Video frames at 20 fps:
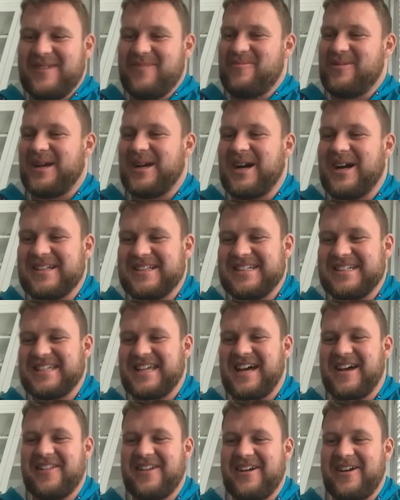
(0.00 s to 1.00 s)
big uglies
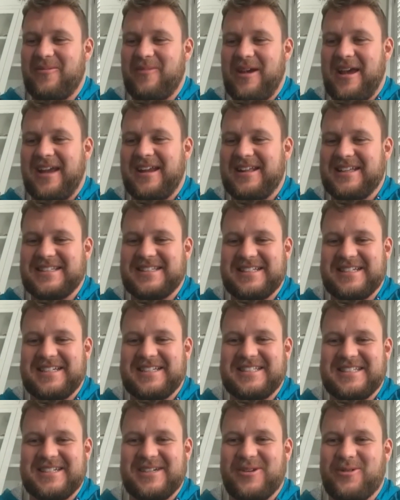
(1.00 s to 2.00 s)
out there, man,
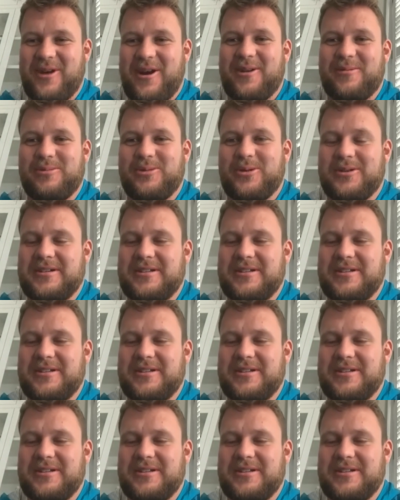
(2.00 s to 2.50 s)
it's incredible.